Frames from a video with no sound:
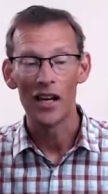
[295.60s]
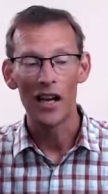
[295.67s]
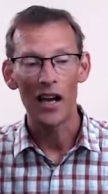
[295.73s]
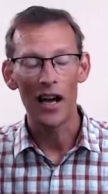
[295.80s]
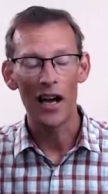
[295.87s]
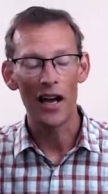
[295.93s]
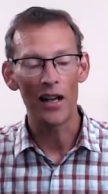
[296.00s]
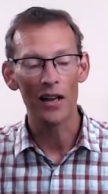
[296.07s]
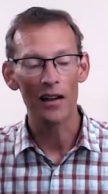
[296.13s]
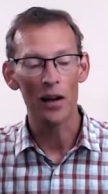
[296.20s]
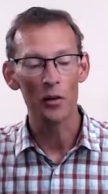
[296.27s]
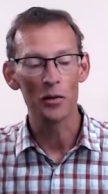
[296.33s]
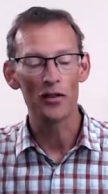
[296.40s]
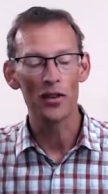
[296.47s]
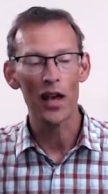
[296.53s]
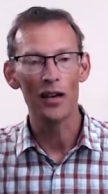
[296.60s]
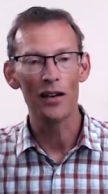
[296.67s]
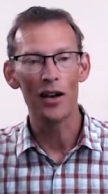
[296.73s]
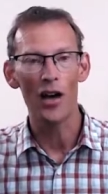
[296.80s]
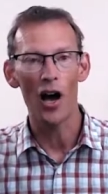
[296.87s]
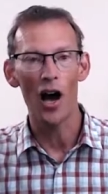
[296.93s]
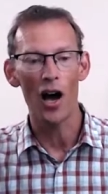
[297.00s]
Hmm. And I was
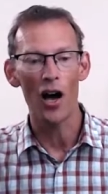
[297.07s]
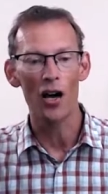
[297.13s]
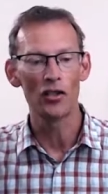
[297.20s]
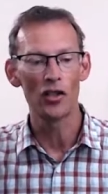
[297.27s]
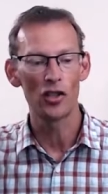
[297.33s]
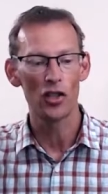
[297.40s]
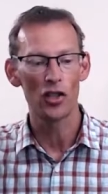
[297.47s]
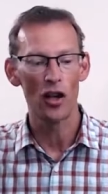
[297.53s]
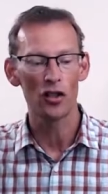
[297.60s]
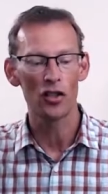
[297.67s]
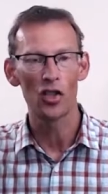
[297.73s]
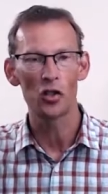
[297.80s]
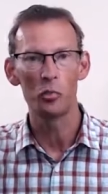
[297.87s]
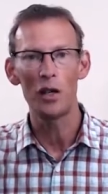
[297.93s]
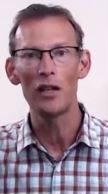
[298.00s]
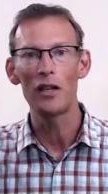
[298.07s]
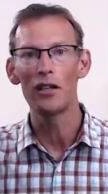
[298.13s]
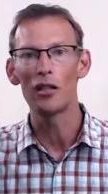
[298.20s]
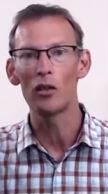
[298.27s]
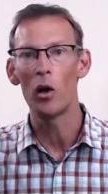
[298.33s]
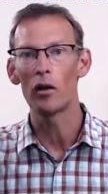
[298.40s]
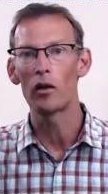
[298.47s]
then asked to start speaking
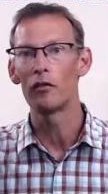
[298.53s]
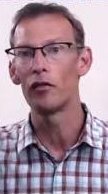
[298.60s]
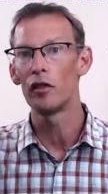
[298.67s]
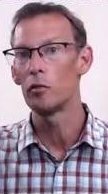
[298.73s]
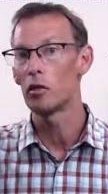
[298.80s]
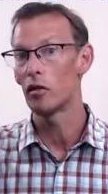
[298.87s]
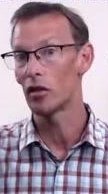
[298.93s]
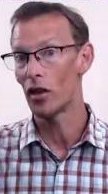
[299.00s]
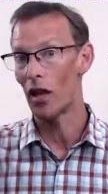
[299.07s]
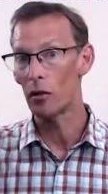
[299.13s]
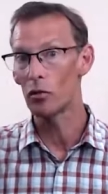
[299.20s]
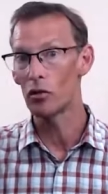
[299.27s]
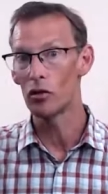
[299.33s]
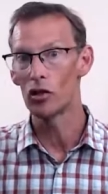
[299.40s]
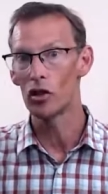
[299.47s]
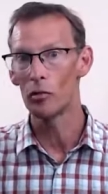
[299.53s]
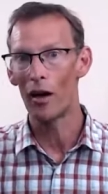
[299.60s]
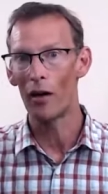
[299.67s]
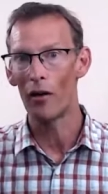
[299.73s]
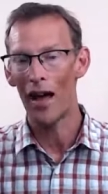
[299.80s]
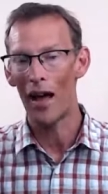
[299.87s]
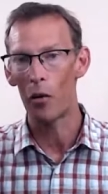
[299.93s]
to other firms of accountants
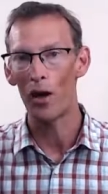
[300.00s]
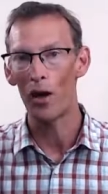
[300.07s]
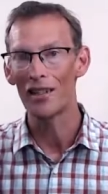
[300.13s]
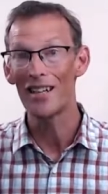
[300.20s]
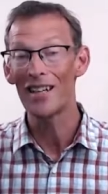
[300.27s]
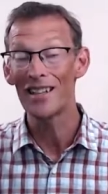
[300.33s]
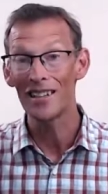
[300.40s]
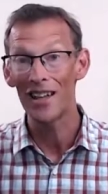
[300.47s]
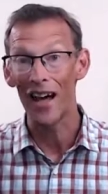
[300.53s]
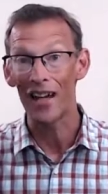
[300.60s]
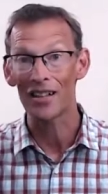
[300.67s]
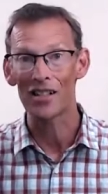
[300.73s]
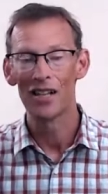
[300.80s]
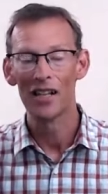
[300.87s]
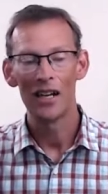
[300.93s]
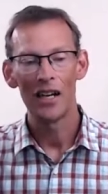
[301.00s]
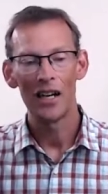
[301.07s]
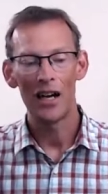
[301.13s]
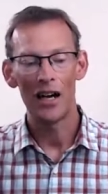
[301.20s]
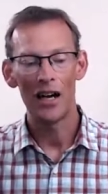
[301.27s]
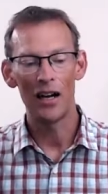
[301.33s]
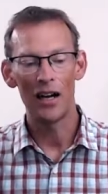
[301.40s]
about how I did that.
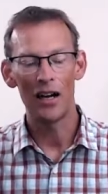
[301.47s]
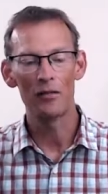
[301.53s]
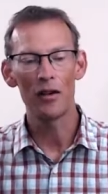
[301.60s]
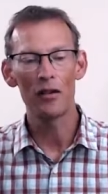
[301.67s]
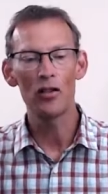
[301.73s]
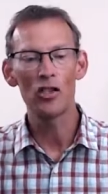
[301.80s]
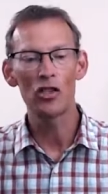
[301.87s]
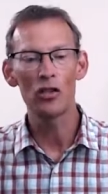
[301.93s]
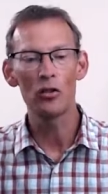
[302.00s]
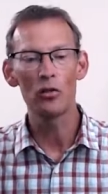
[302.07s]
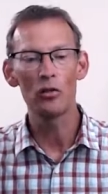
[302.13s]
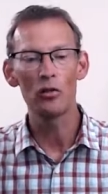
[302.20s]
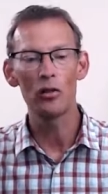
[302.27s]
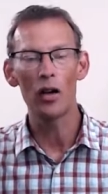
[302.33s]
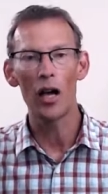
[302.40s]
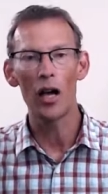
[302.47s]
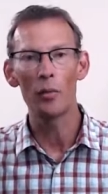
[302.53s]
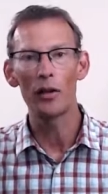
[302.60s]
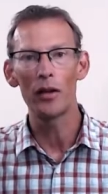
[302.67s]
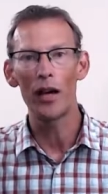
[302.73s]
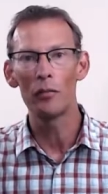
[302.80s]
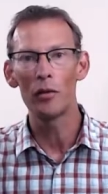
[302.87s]
Uh, and very soon I
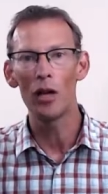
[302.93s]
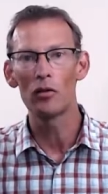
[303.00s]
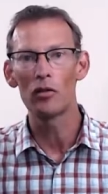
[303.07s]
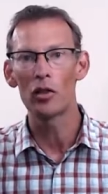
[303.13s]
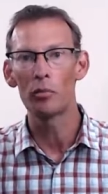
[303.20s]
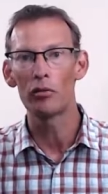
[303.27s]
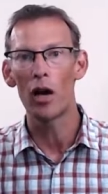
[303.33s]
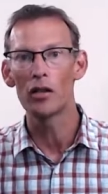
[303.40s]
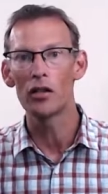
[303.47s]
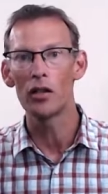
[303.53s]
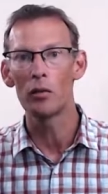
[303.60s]
became known as the pricing